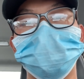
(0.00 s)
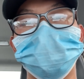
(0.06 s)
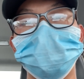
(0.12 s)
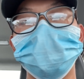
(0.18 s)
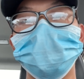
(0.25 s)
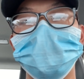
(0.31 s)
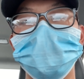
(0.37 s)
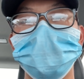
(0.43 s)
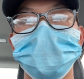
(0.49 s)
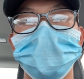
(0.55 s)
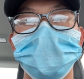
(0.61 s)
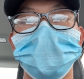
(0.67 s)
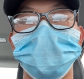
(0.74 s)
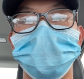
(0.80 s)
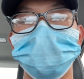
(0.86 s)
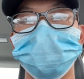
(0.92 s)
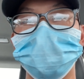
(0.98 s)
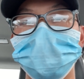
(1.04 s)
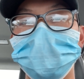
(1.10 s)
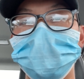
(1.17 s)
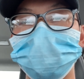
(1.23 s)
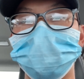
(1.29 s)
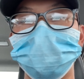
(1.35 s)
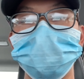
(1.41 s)
good. All green
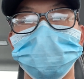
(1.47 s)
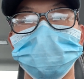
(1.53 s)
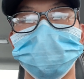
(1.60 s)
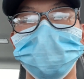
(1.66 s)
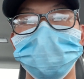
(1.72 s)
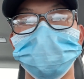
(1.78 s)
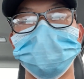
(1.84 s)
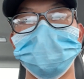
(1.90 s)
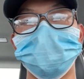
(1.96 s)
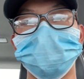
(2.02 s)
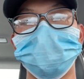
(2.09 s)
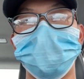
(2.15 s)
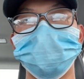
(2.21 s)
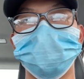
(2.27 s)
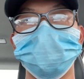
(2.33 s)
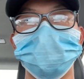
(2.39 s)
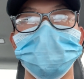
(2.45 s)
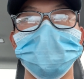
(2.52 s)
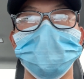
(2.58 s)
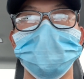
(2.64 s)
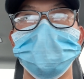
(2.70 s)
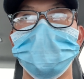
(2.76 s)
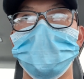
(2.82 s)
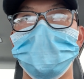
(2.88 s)
lights to do the smoke check is also
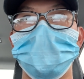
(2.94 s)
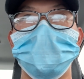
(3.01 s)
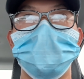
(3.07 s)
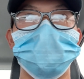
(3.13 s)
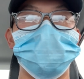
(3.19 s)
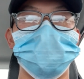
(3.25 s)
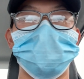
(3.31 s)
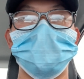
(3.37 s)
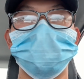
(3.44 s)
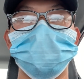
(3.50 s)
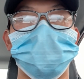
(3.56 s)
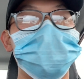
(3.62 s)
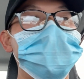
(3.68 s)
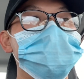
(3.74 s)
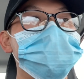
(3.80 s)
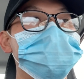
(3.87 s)
good. It just has a cracked